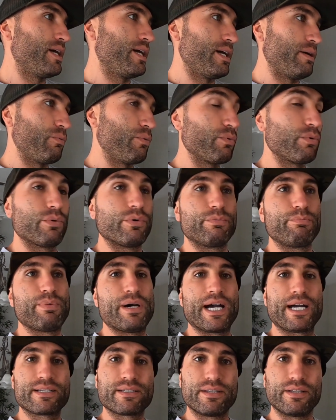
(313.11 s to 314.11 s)
And when we went
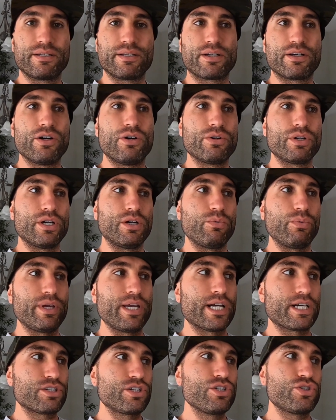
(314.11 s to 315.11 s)
back to the Dakota,
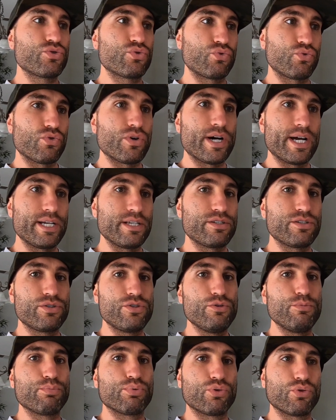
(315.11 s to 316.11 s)
we actually tried
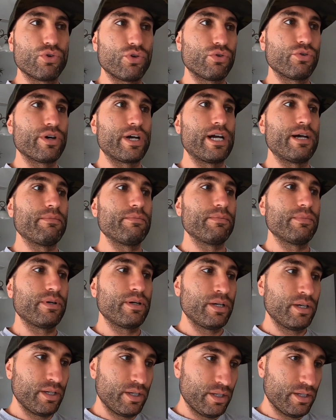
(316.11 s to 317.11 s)
to program
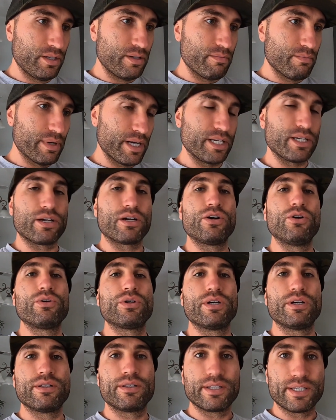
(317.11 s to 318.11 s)
my
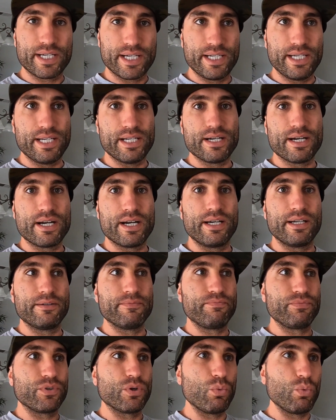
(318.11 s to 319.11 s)
Dakota, the
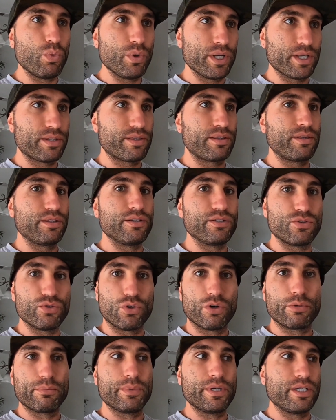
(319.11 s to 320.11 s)
99, with the
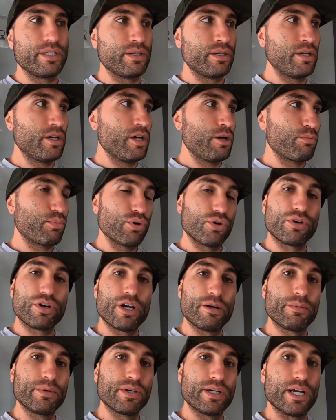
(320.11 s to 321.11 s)
Dorman
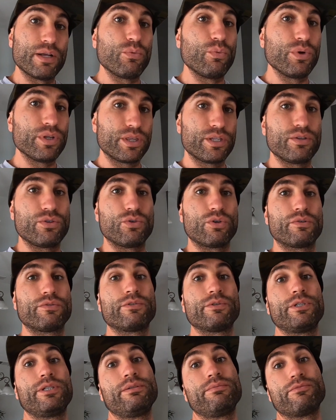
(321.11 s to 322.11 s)
programmer and with the
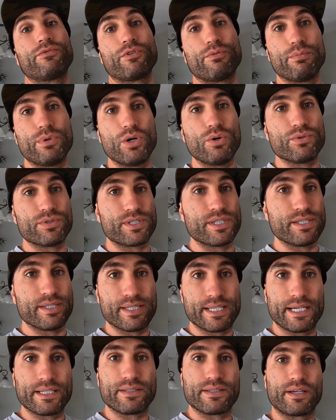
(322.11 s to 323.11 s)
Dorman remote,
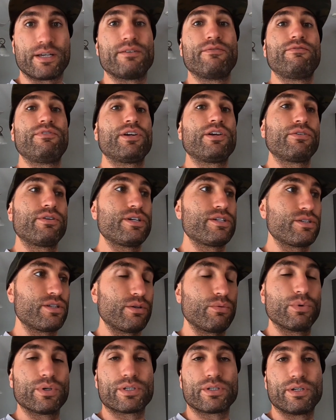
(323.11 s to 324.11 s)
since that's the configuration
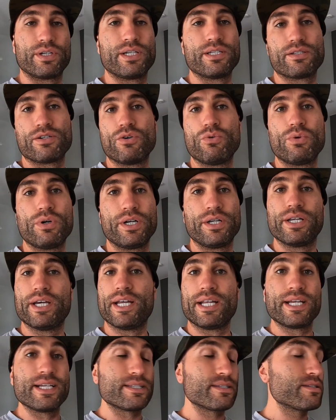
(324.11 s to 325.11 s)
that worked on his 01,
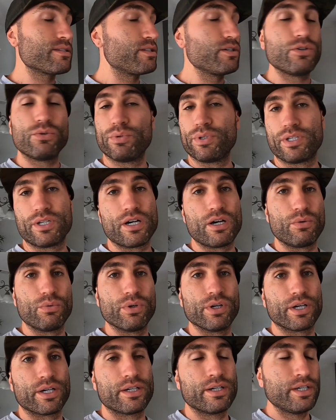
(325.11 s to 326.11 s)
and it still would not
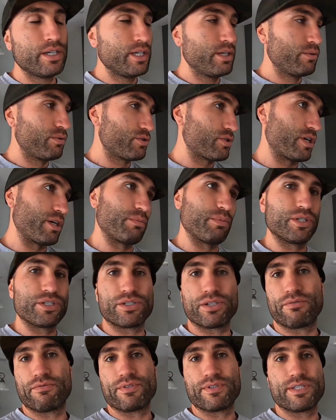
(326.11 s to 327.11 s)
work. We tried a bunch
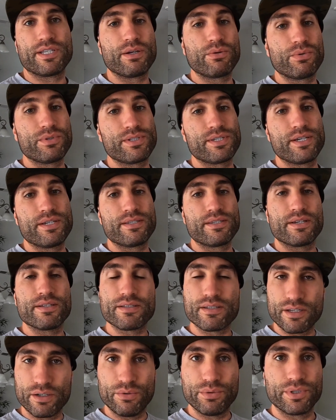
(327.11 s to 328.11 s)
of different sequences, it
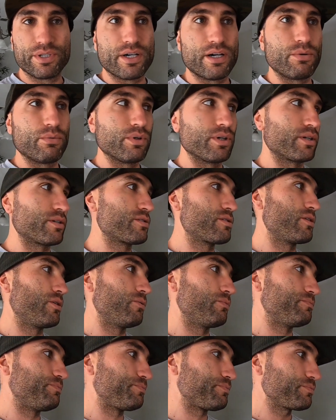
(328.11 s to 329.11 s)
still would not work.
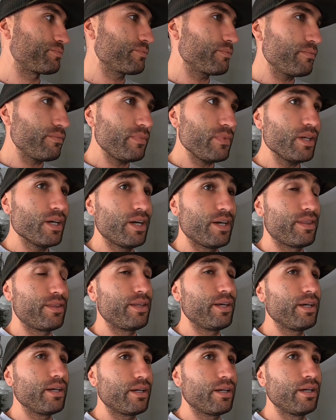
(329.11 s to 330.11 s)
So I
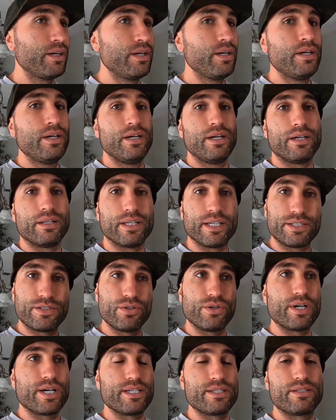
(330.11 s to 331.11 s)
think, unless
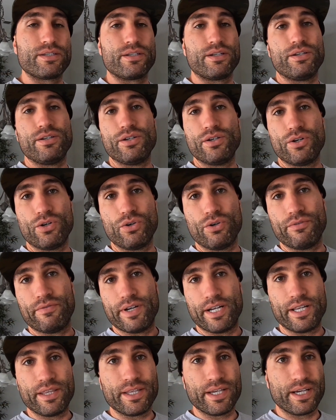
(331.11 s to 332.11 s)
you guys know of
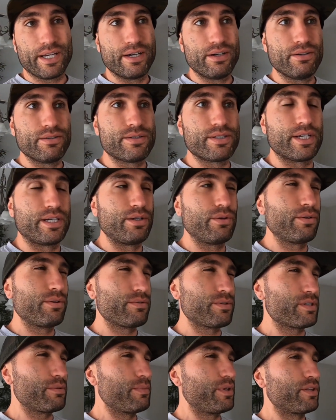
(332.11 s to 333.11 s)
anything else, I know
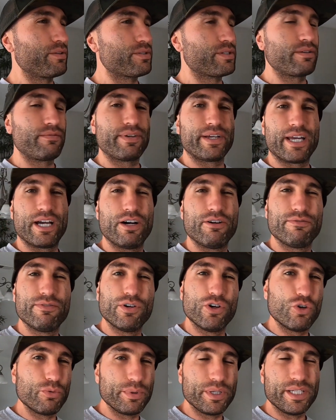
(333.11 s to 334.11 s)
there's some other stuff like
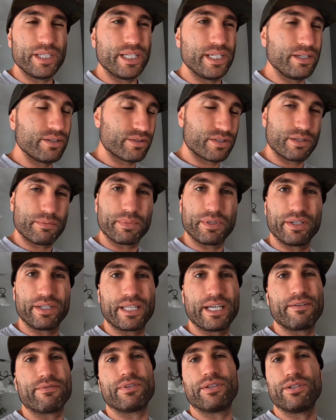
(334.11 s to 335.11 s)
Alpha OBD or something
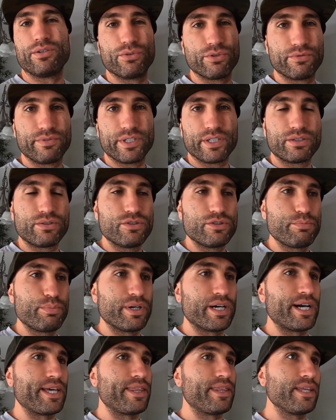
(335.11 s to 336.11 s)
like that for the newer vehicles,
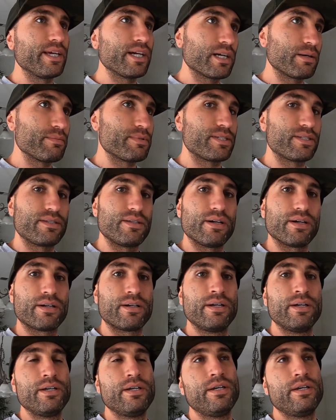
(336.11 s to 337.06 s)
but I think I'm stuck